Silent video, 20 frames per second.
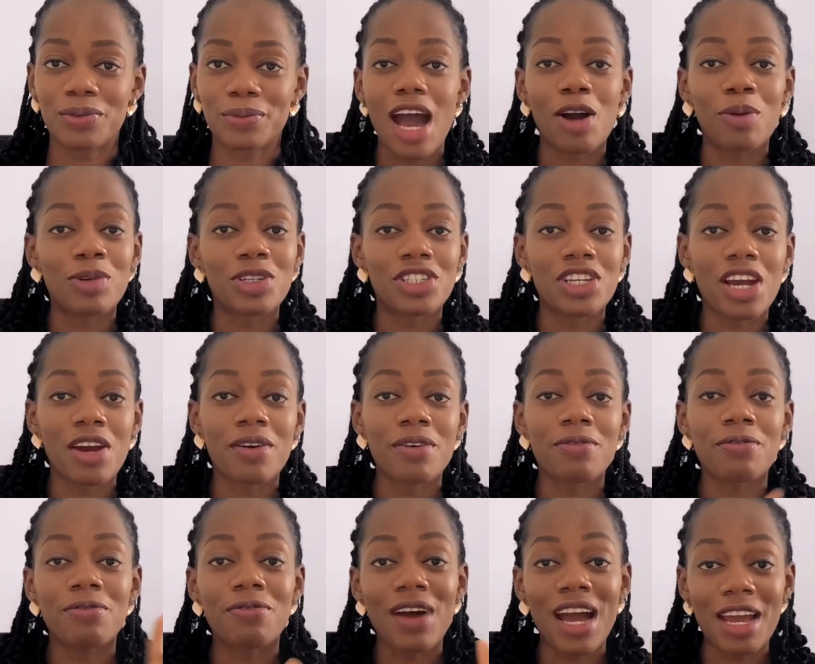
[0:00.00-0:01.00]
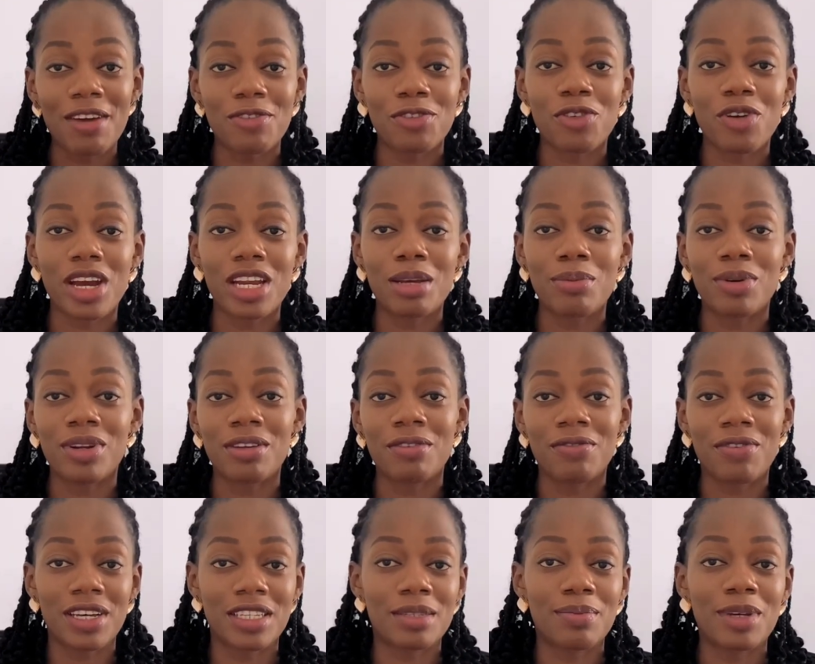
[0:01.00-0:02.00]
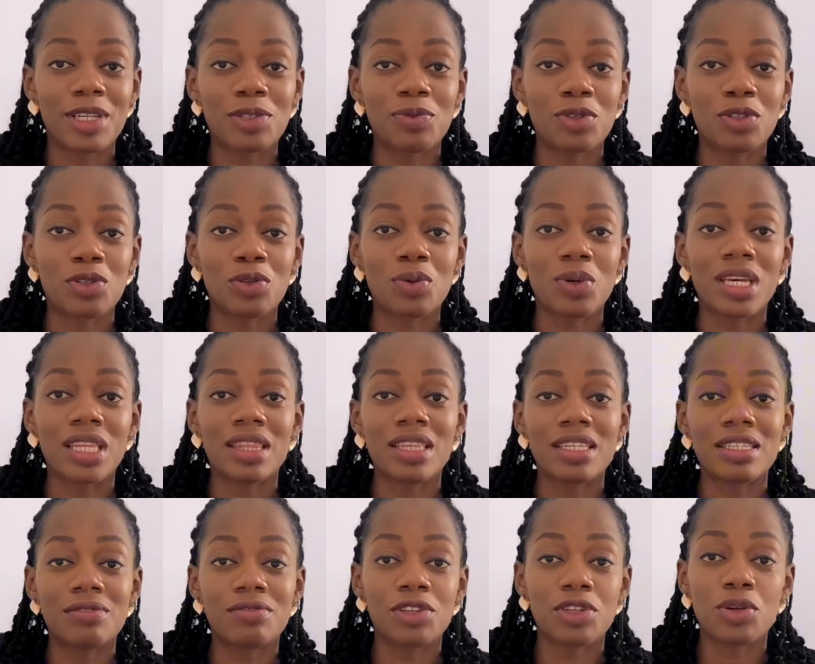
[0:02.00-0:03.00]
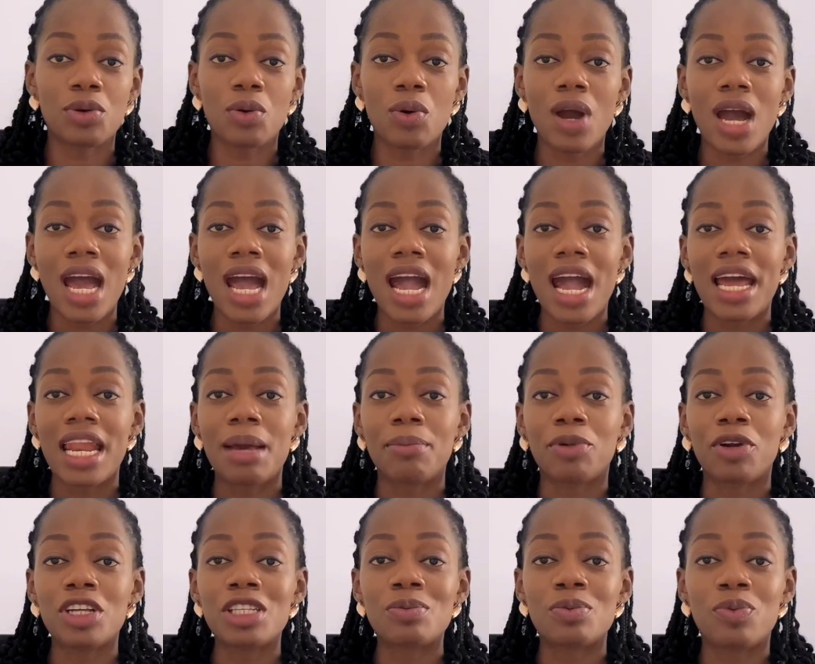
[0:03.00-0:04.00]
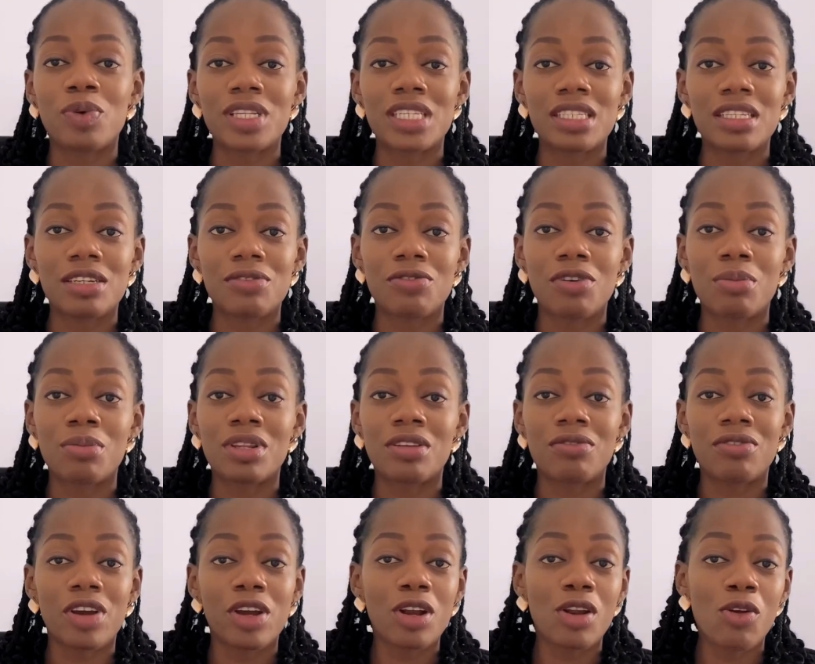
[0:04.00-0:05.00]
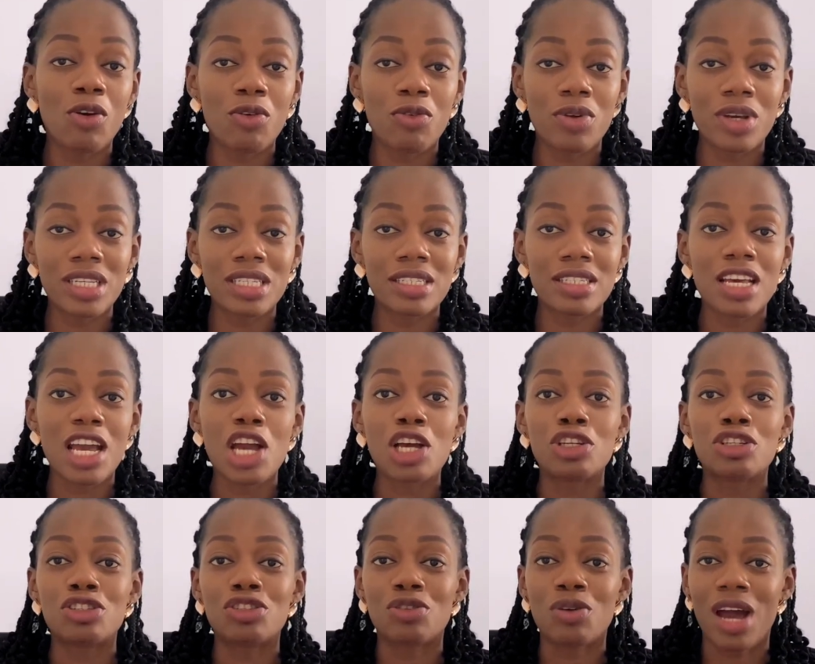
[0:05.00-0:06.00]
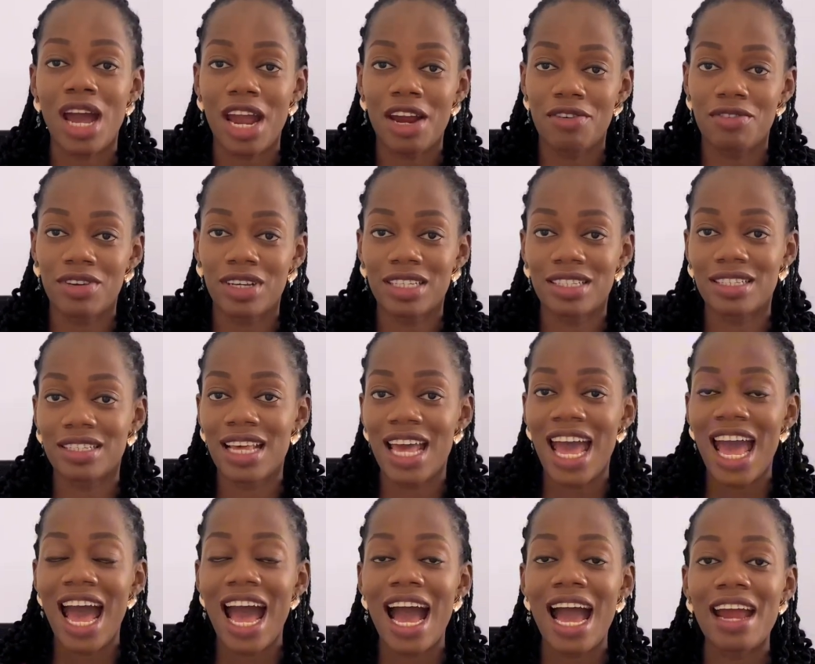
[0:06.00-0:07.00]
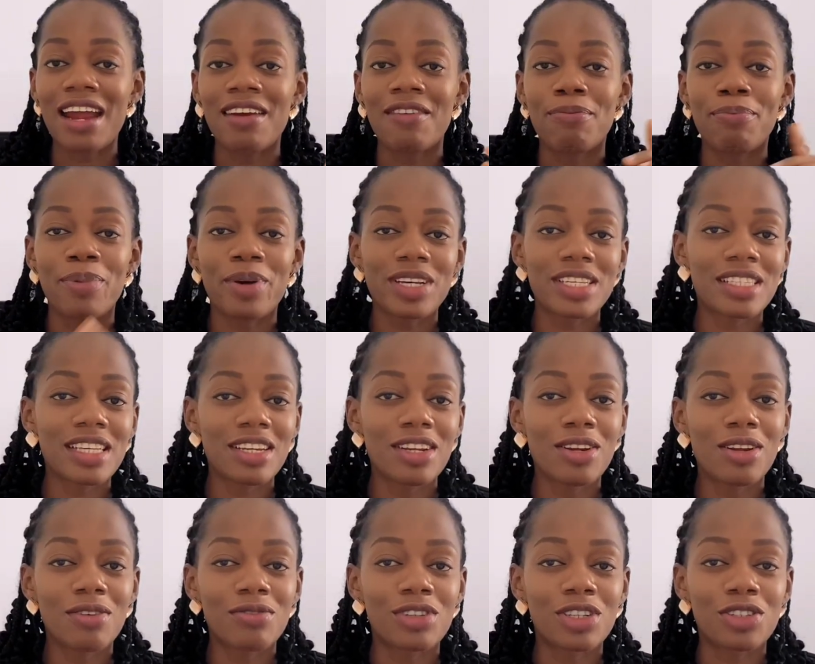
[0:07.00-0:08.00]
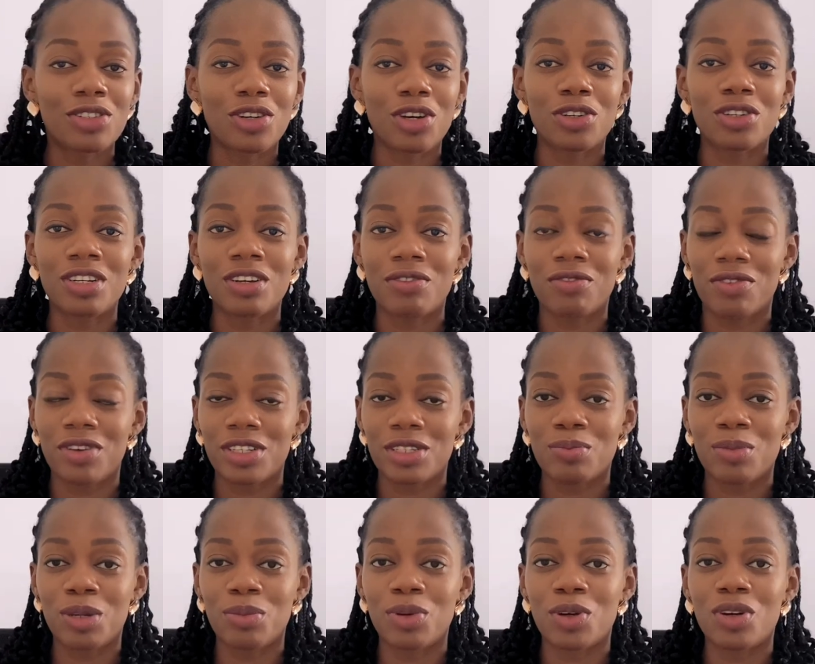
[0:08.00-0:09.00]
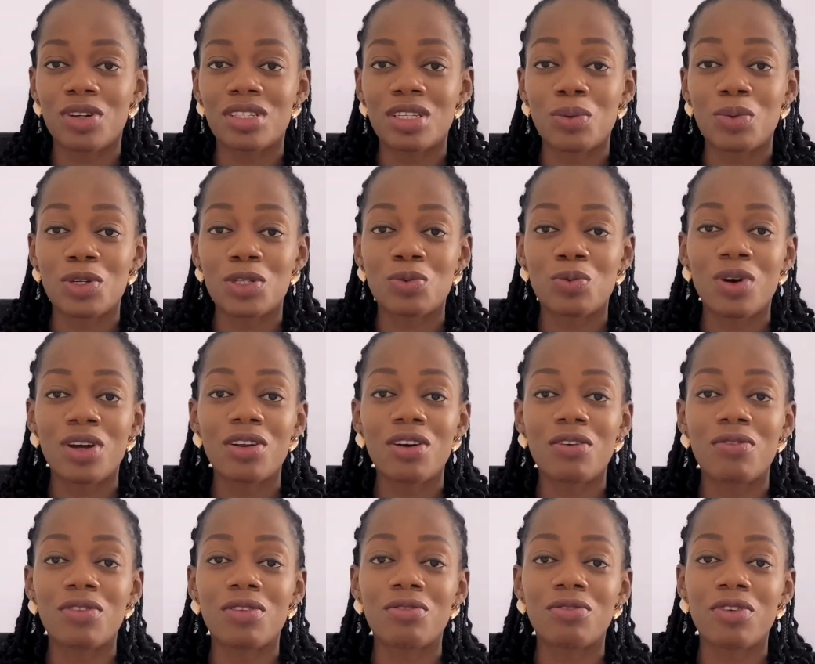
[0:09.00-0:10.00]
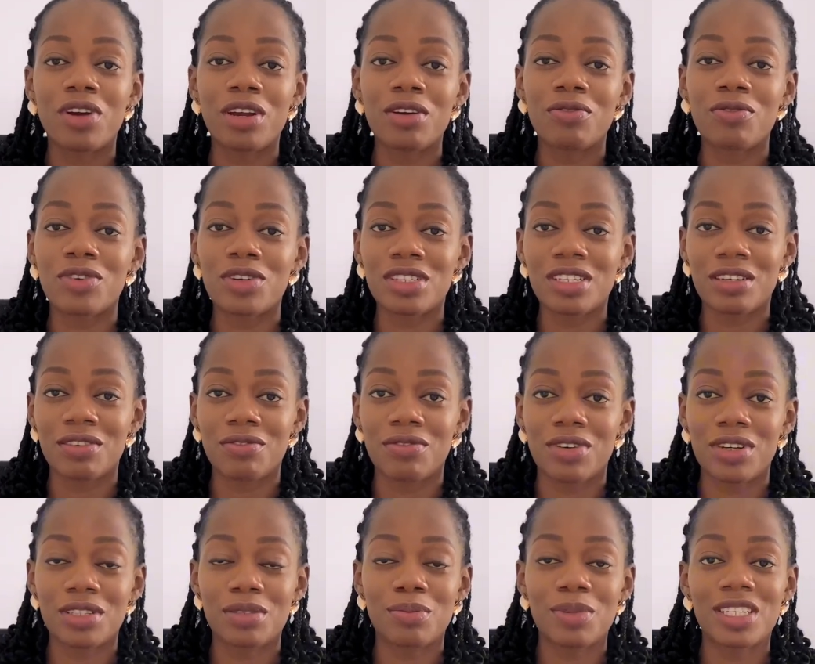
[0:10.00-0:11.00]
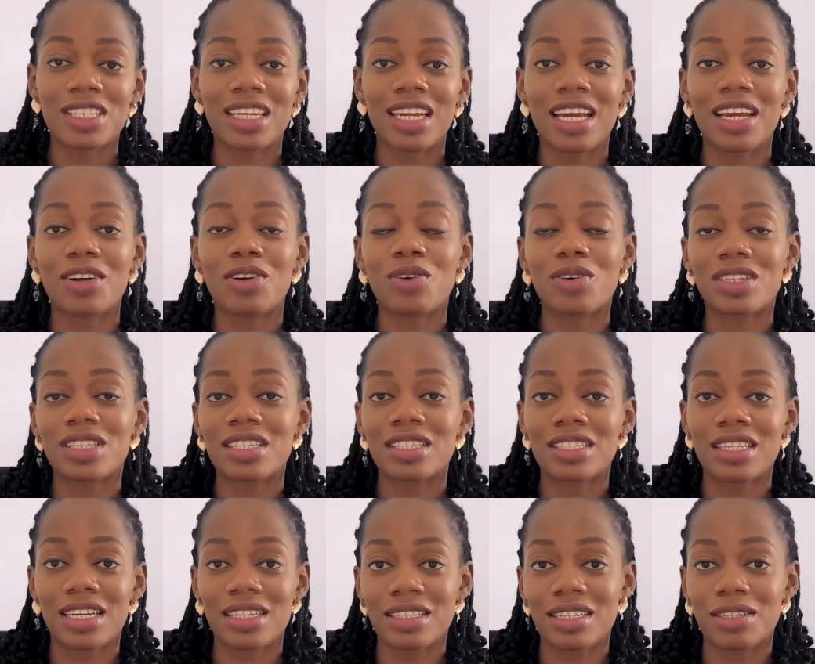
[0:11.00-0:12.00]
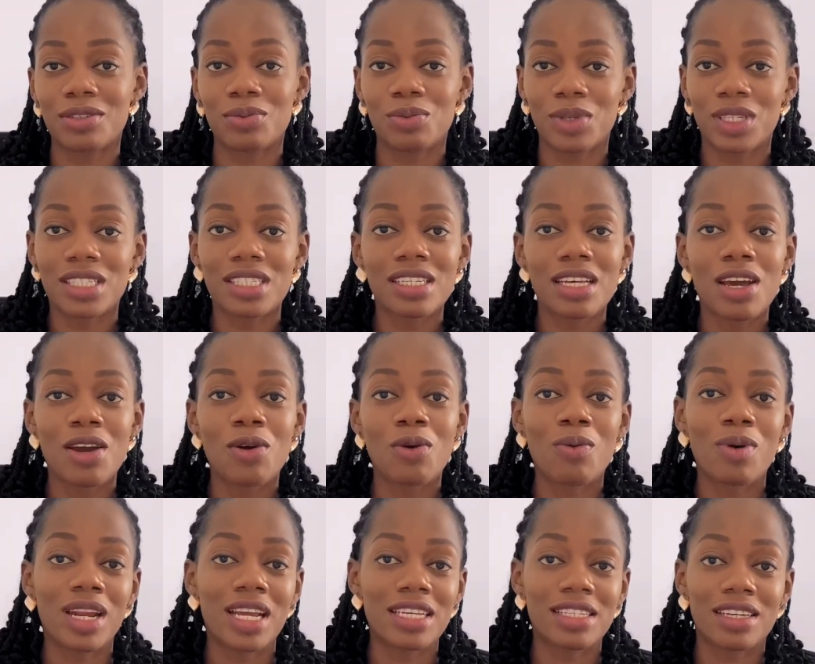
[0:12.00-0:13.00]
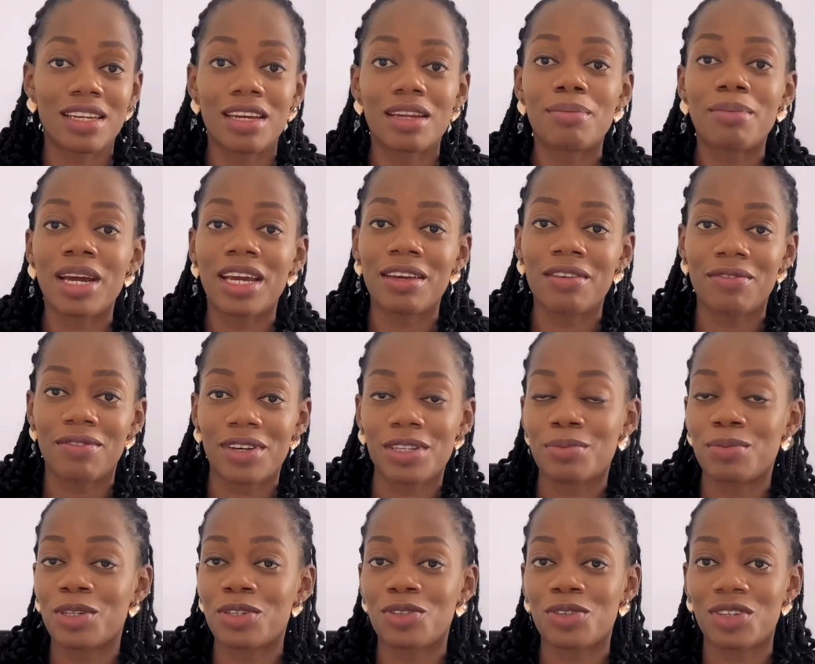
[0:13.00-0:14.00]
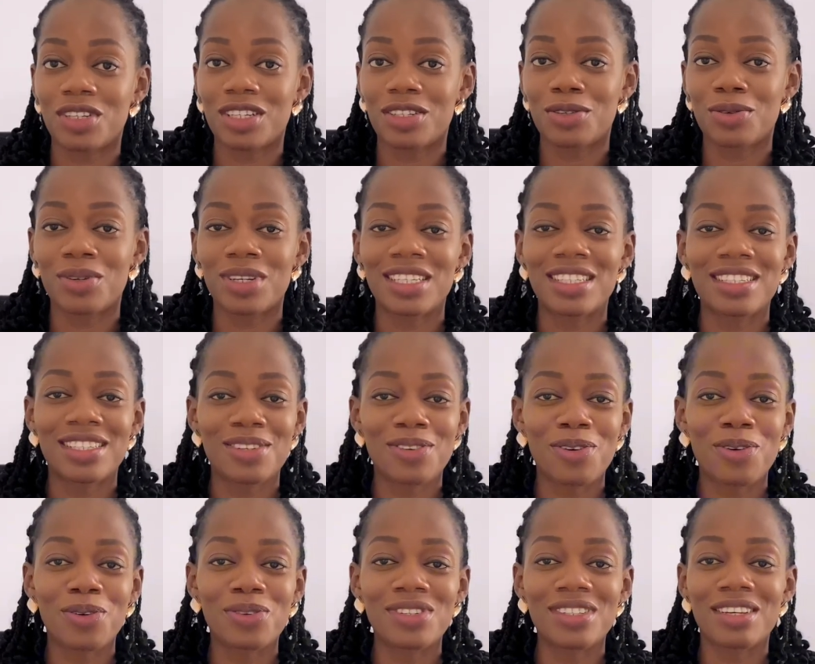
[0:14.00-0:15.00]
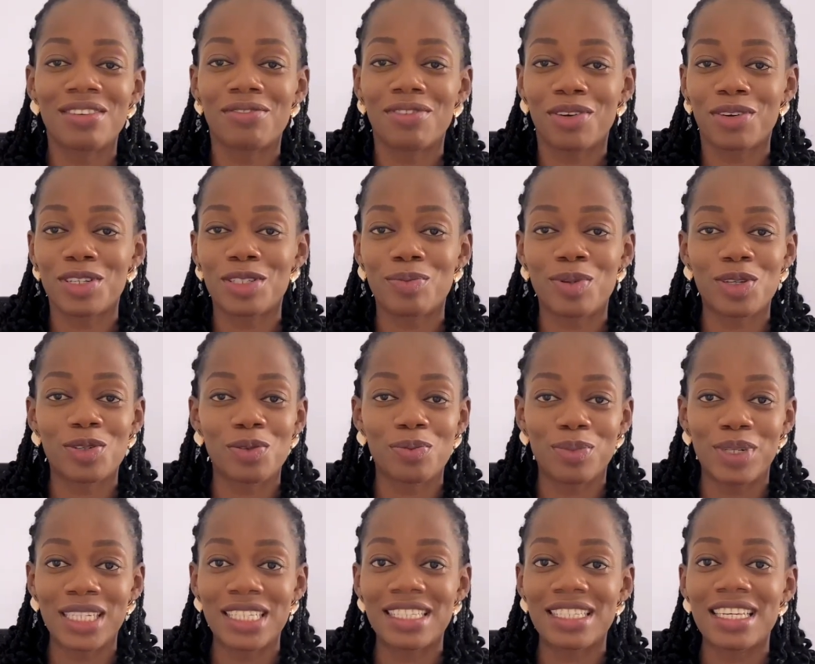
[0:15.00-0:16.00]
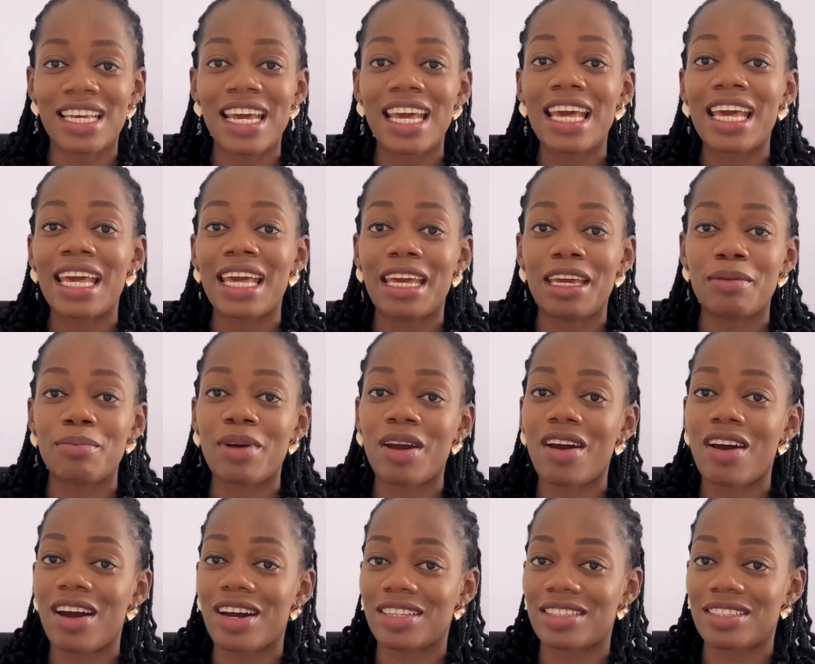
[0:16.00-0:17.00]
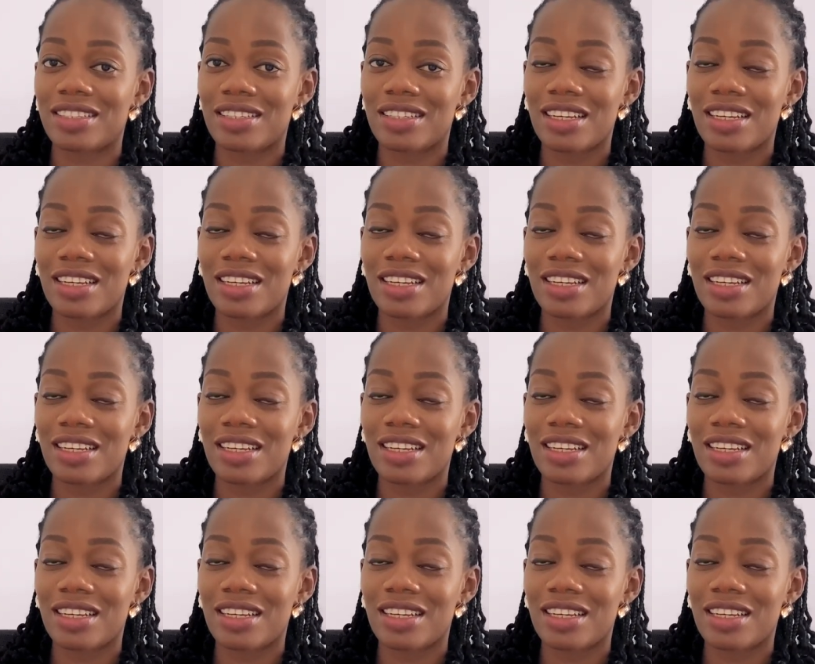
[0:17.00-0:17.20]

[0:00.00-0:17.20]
I'll be sharing 5 credible investments with you in this video, and I'm going to be rating it from the very low risks to high risks. I personally love the third investment because it was one of the very first investments that I got started with when I started my investment journey. So it still holds a very special place in my heart.